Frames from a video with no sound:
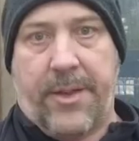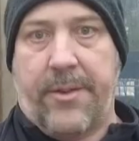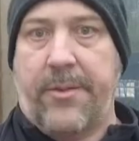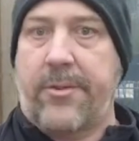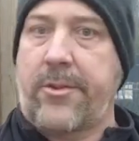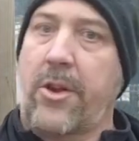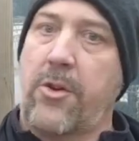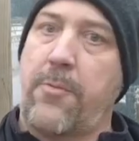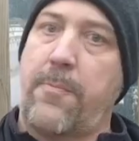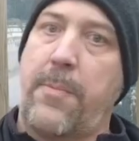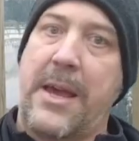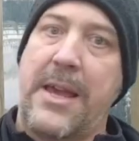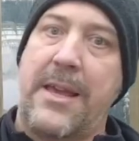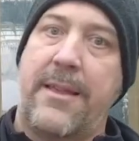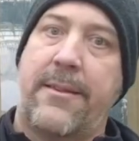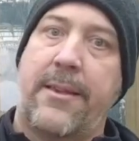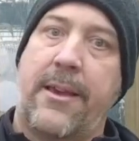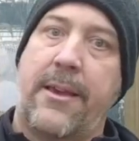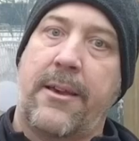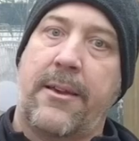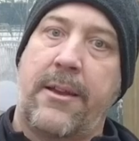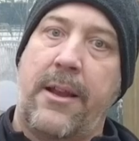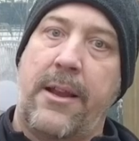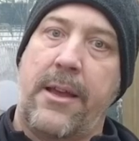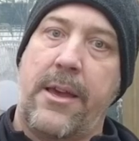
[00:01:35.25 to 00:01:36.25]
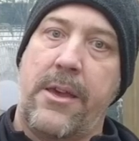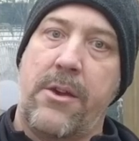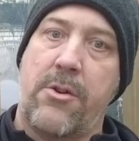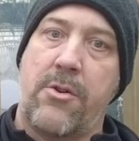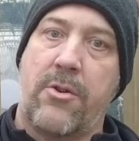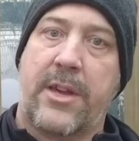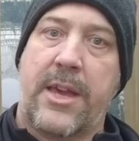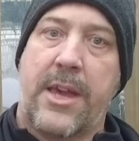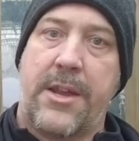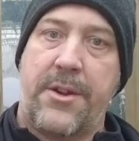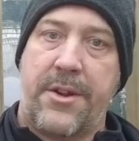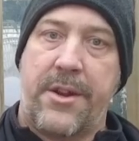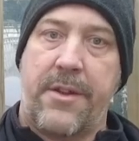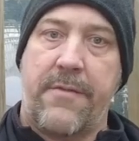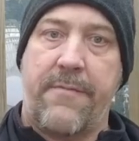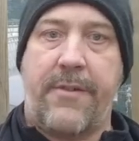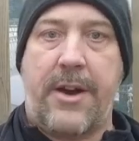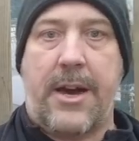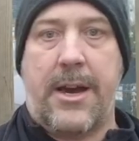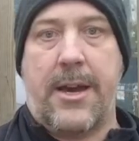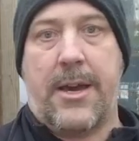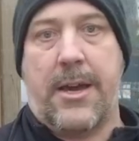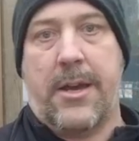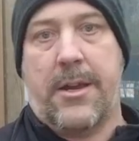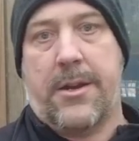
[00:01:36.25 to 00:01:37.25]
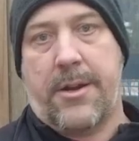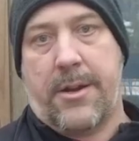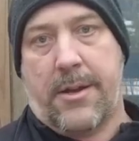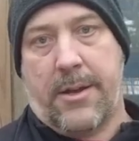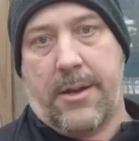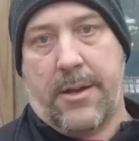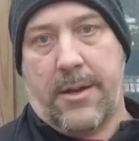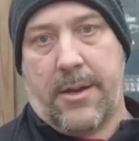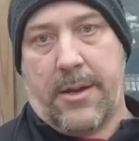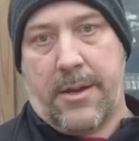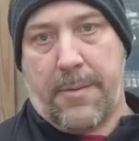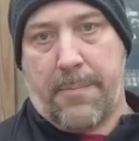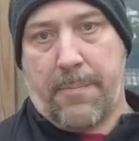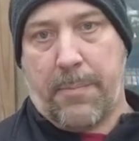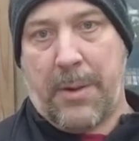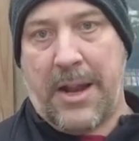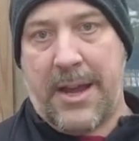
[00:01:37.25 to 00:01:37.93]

So basically you can divide